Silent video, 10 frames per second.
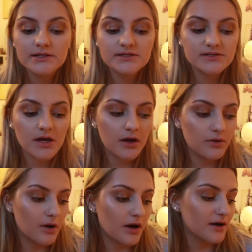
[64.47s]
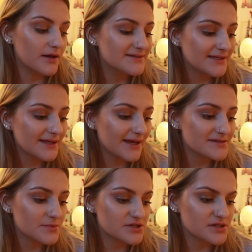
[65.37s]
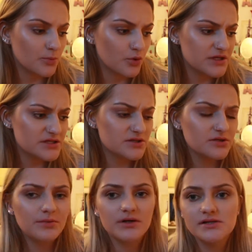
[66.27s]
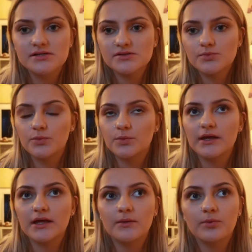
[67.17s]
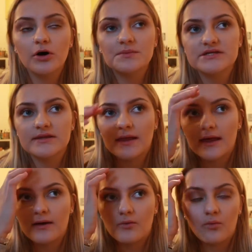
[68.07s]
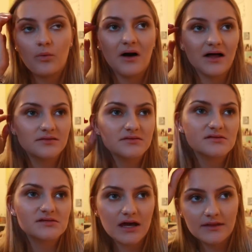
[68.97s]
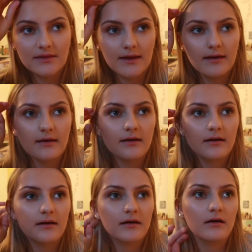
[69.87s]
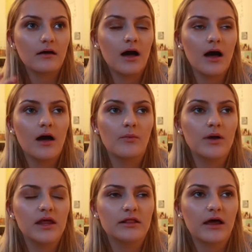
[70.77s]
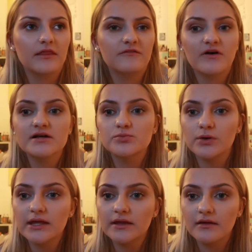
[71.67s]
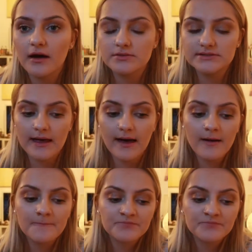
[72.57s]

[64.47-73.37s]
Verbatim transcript: So I didn't get as much as I wanted to because we popped in there once, I think, um, in like the first week that I was there.